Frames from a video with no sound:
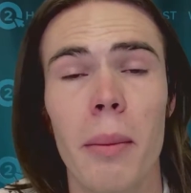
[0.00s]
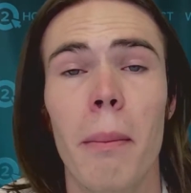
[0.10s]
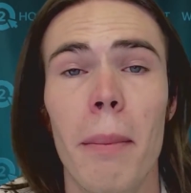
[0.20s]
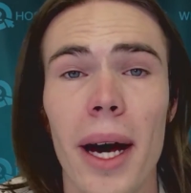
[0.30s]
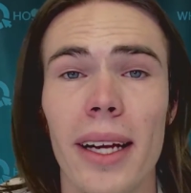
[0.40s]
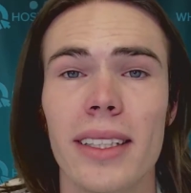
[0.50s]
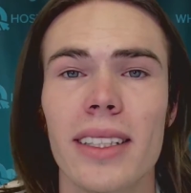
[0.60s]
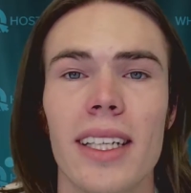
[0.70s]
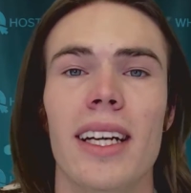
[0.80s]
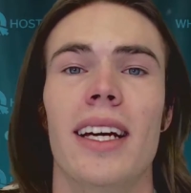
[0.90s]
But
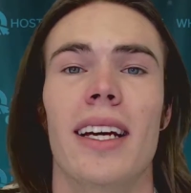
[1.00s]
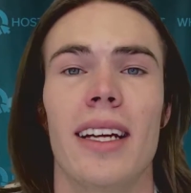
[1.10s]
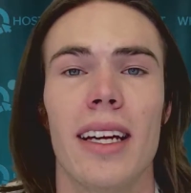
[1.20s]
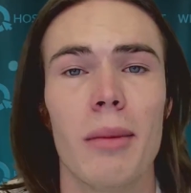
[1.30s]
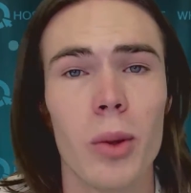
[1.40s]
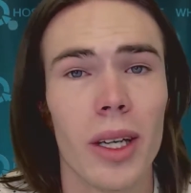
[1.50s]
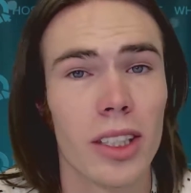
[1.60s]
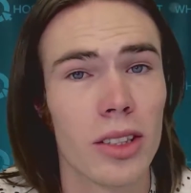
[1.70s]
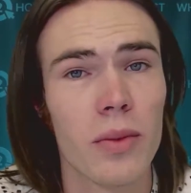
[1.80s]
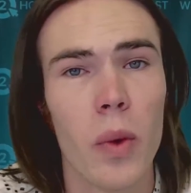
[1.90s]
number one, it
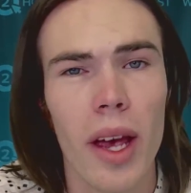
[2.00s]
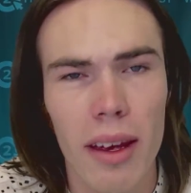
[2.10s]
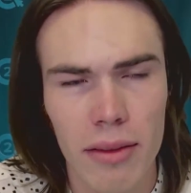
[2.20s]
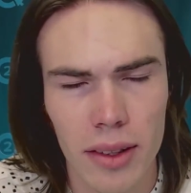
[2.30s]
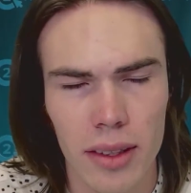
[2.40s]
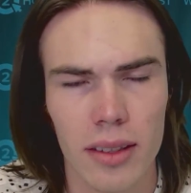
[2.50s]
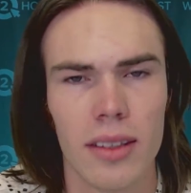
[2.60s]
took forever